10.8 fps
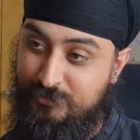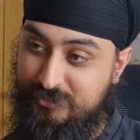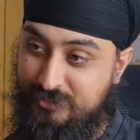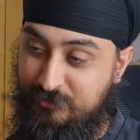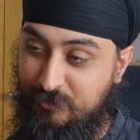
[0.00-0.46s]

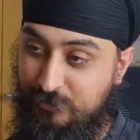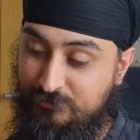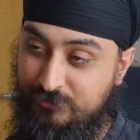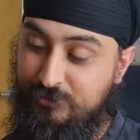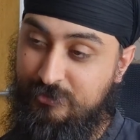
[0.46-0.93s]
Christian
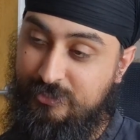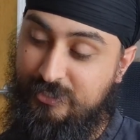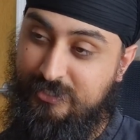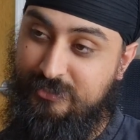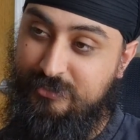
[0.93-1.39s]
worldview,
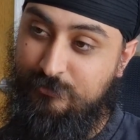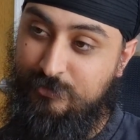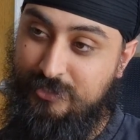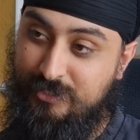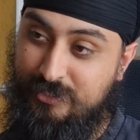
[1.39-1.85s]
like
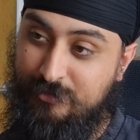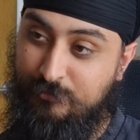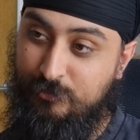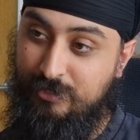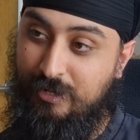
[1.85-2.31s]
one that kind of
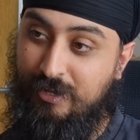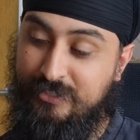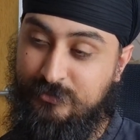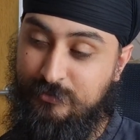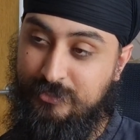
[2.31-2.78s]
more
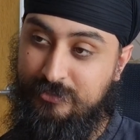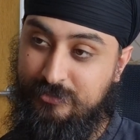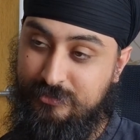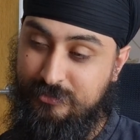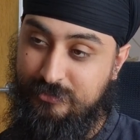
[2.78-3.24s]
aligns with
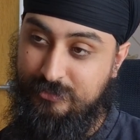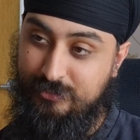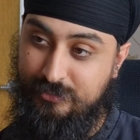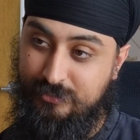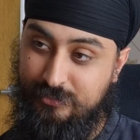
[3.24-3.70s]

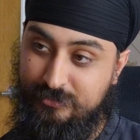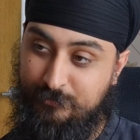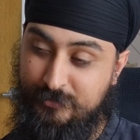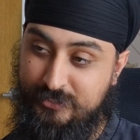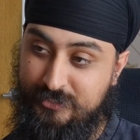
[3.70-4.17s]
the
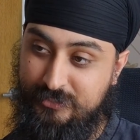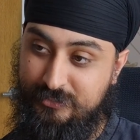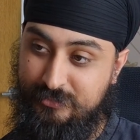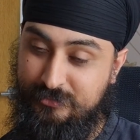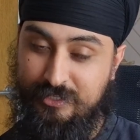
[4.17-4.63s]

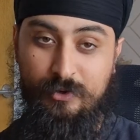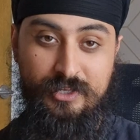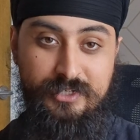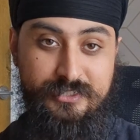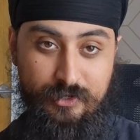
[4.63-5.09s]
position,
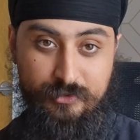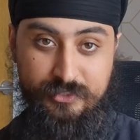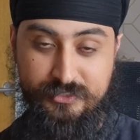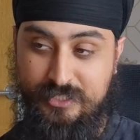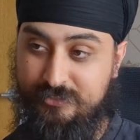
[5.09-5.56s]
at least how I
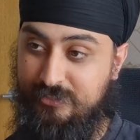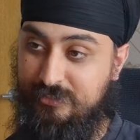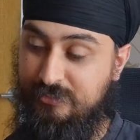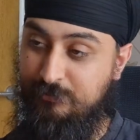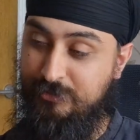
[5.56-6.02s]
understand
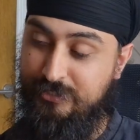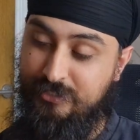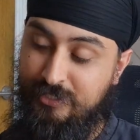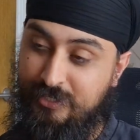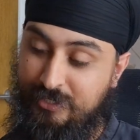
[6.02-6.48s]
Sikhi to be,
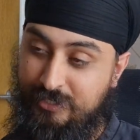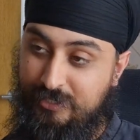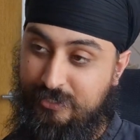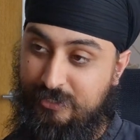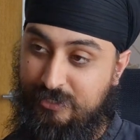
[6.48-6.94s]

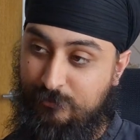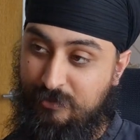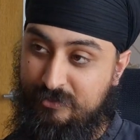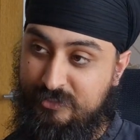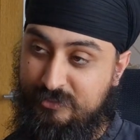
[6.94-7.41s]

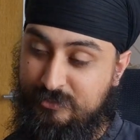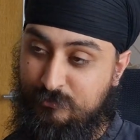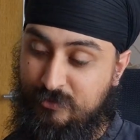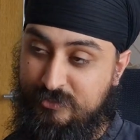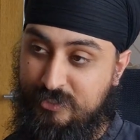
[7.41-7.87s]
where he's
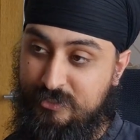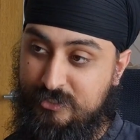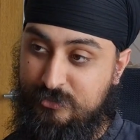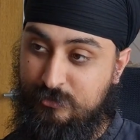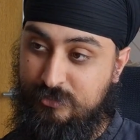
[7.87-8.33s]

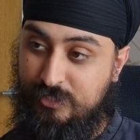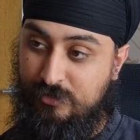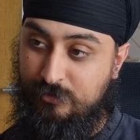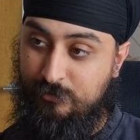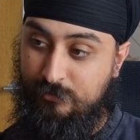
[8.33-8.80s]
understood the
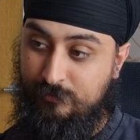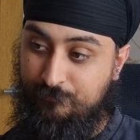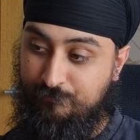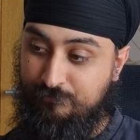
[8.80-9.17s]
whole